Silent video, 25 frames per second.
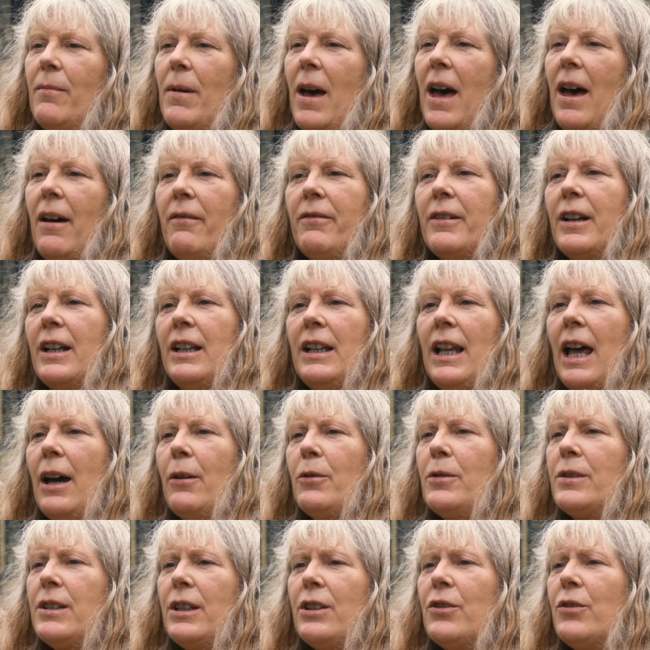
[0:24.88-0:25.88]
have
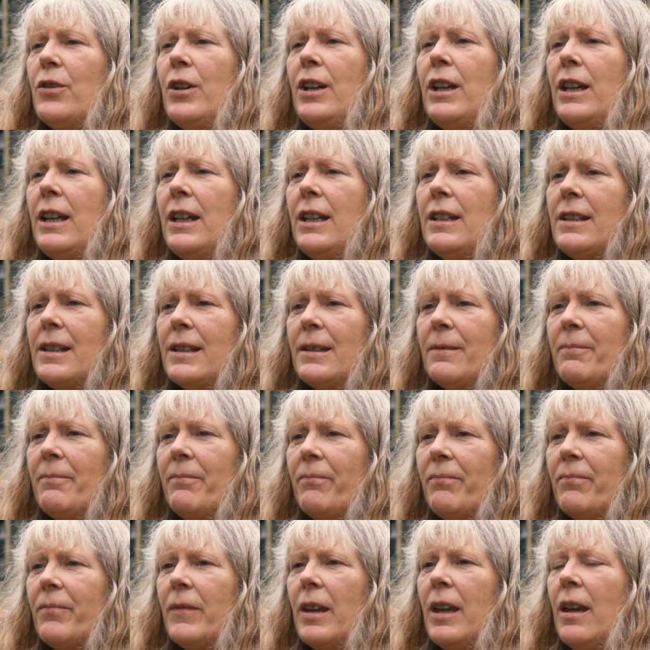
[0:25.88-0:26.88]
clouty trees,
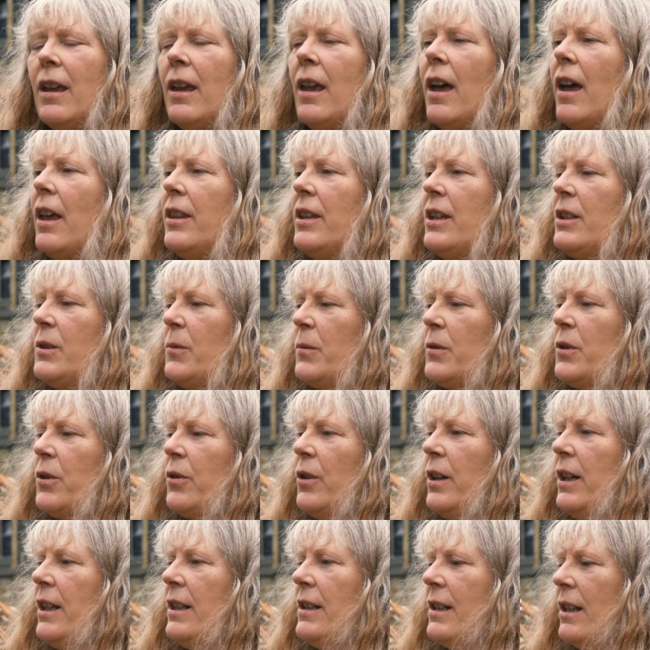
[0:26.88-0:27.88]
and these were
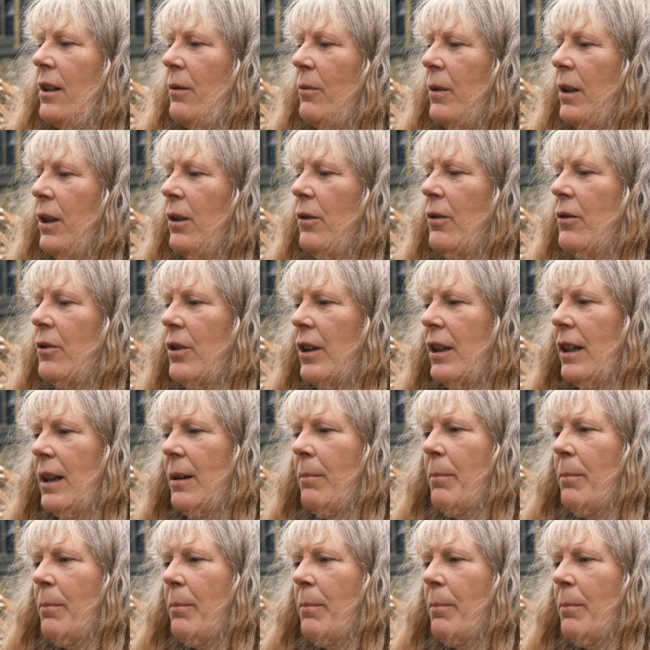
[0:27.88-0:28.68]
trees that were usually